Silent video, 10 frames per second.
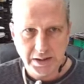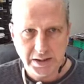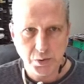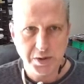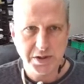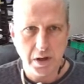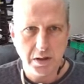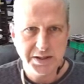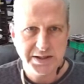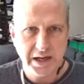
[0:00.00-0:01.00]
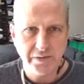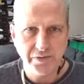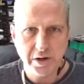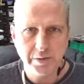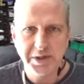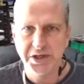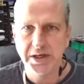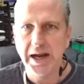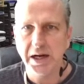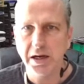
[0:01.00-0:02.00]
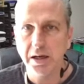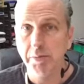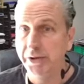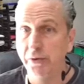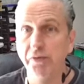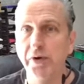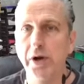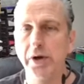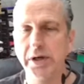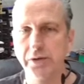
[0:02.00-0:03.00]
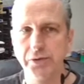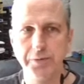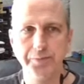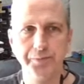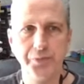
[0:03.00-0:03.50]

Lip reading: these words all sound very much alike, but they're very different.